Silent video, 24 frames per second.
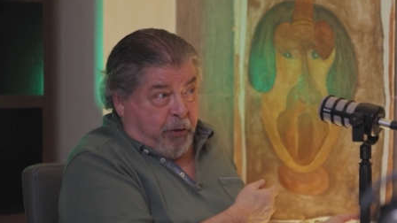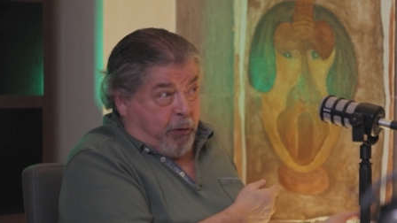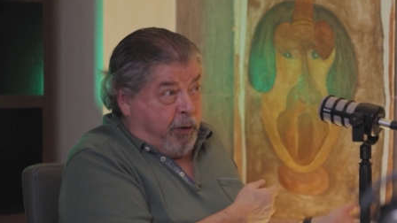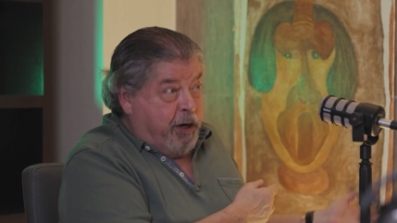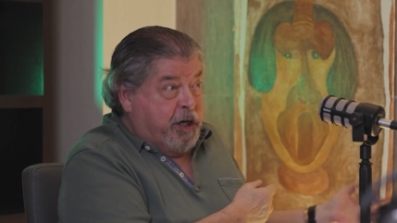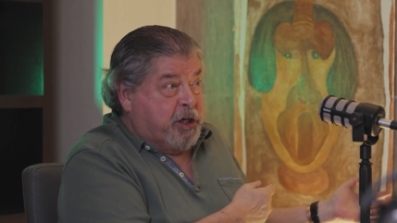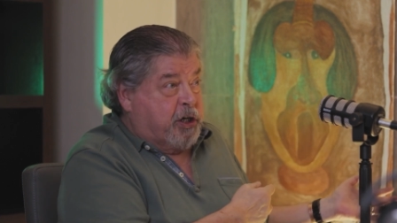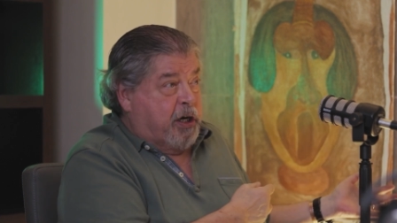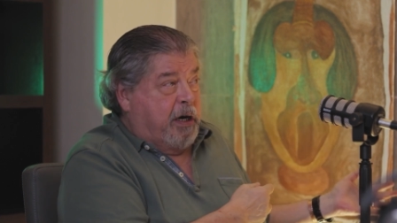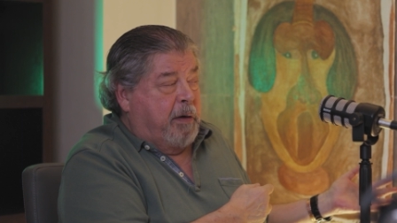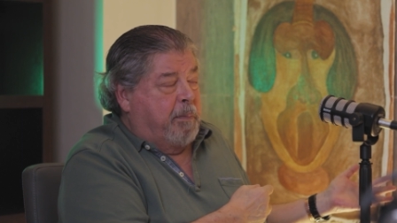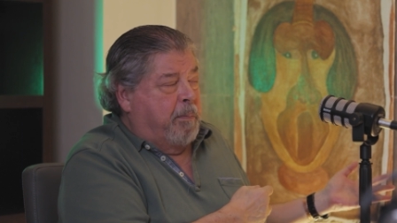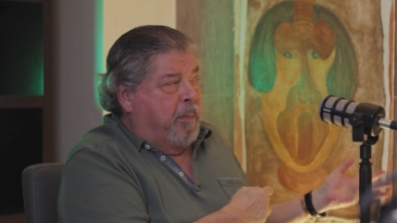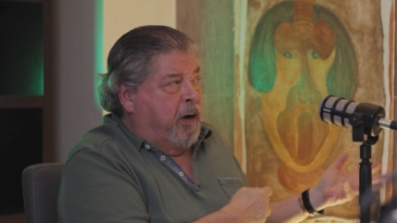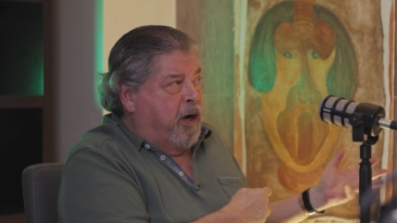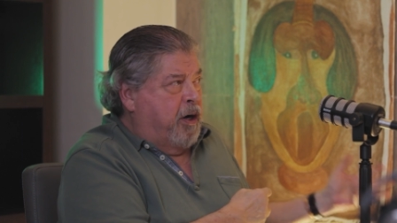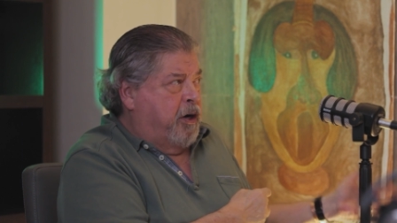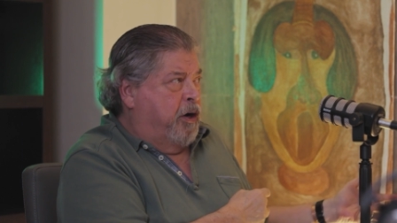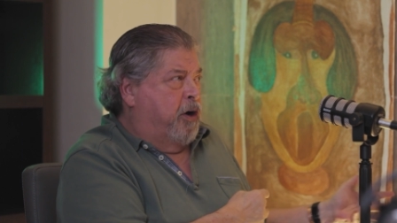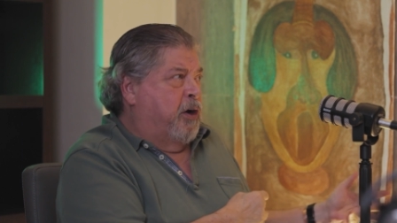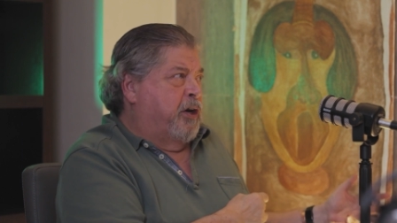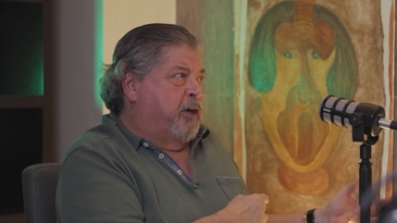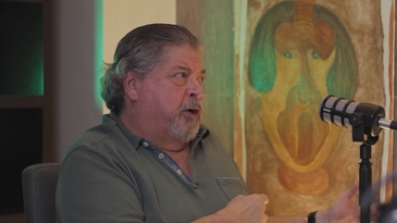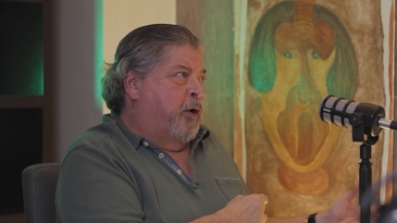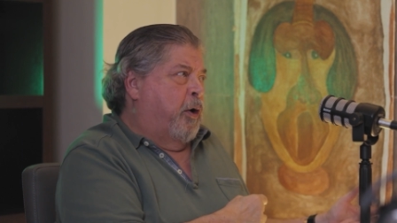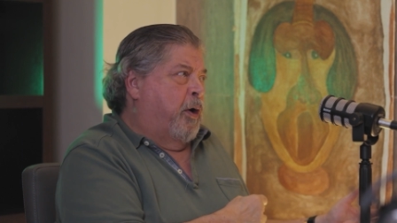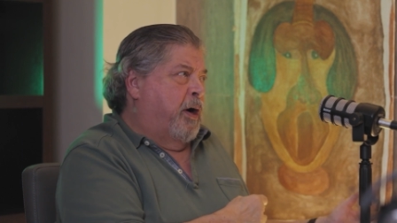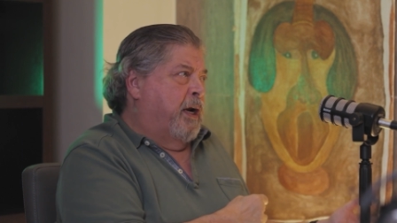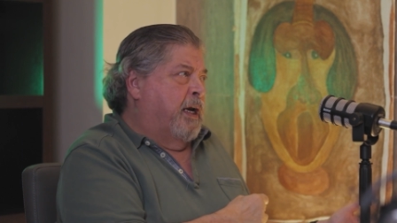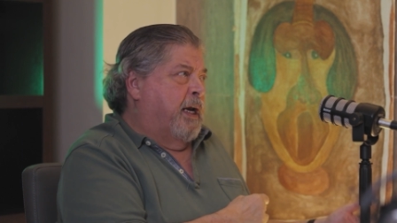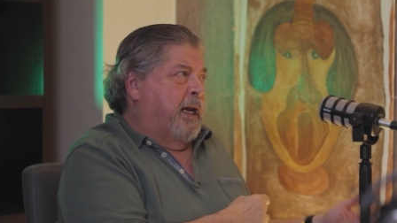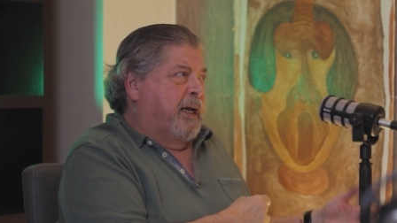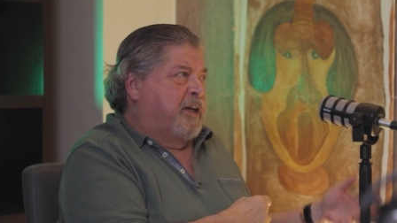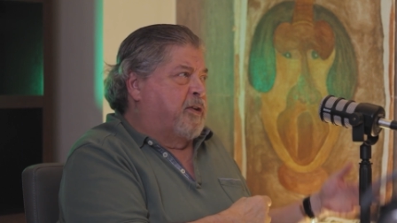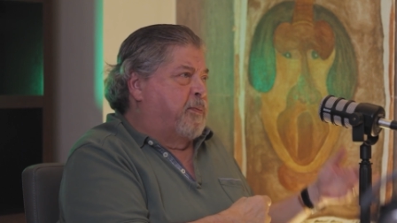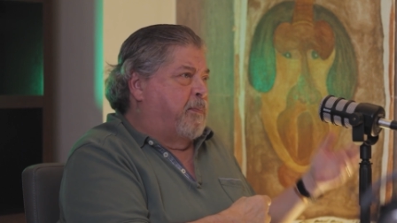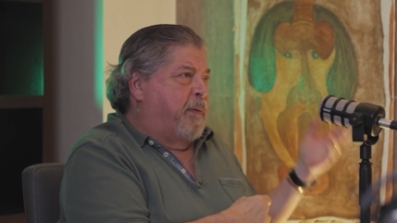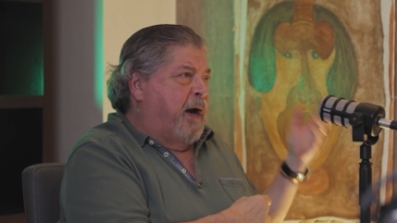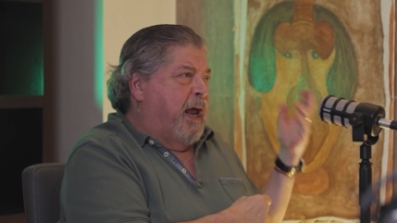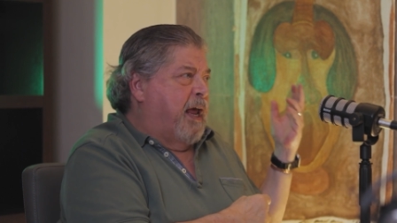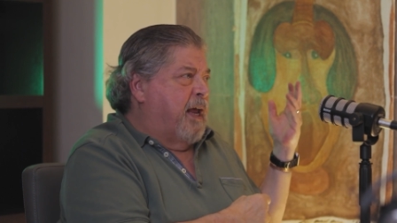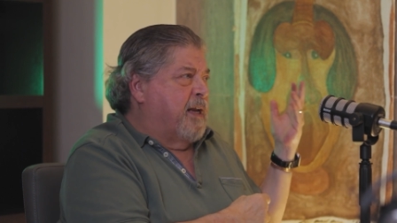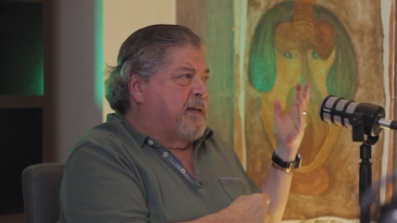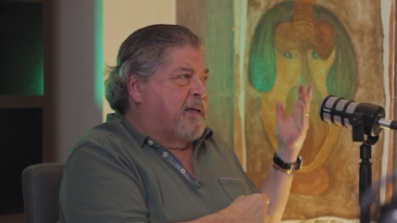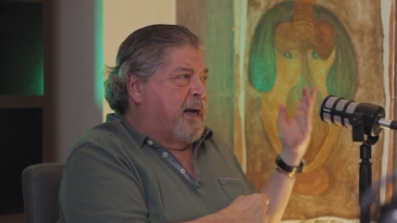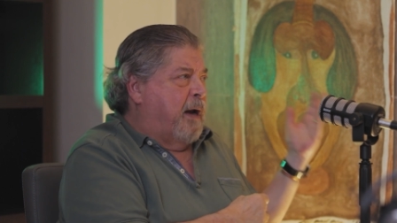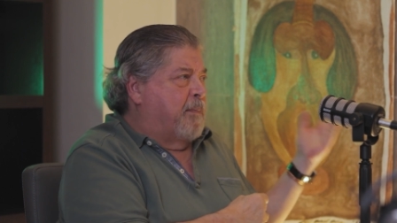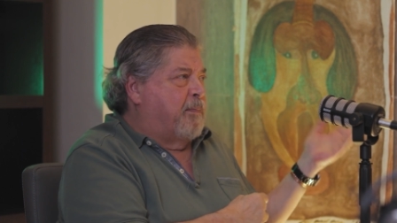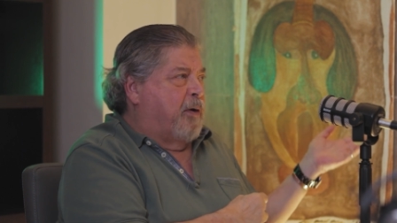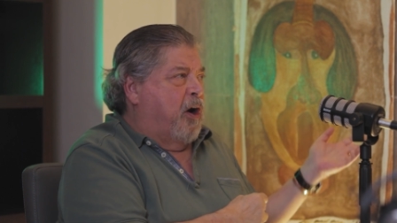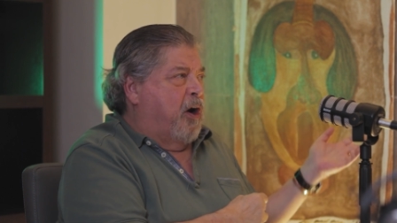the original Murder on the Orient Express. I